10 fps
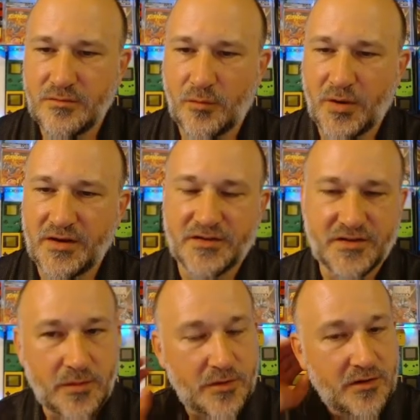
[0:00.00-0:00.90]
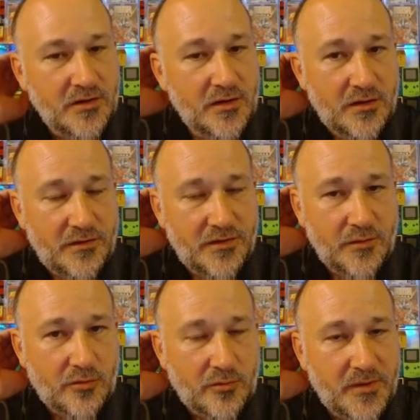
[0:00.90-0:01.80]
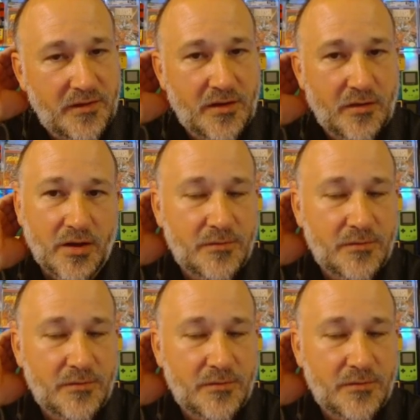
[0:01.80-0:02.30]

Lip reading: awaiting assignment, and they will remain that way.